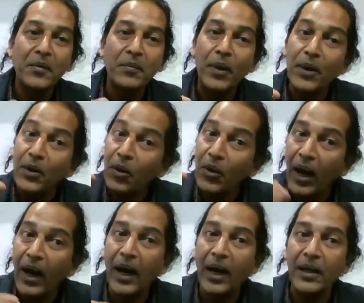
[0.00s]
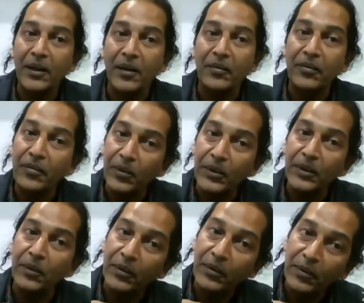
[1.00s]
but not hard enough
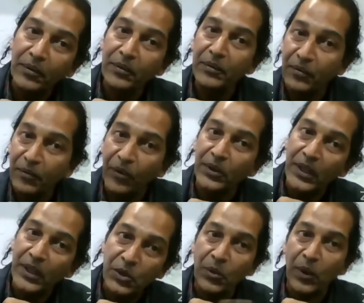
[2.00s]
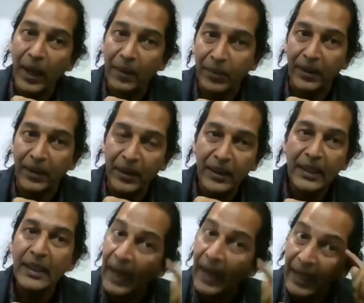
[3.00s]
for this to happen.
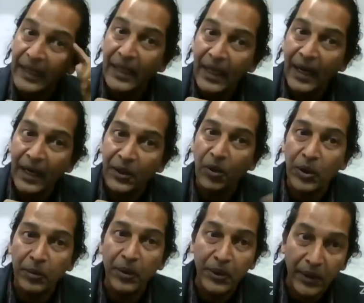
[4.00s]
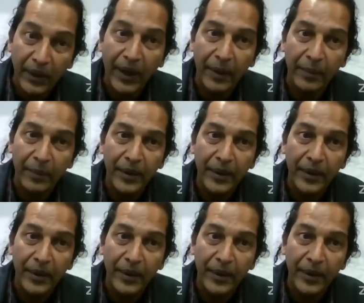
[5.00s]
And they had talked about the crab.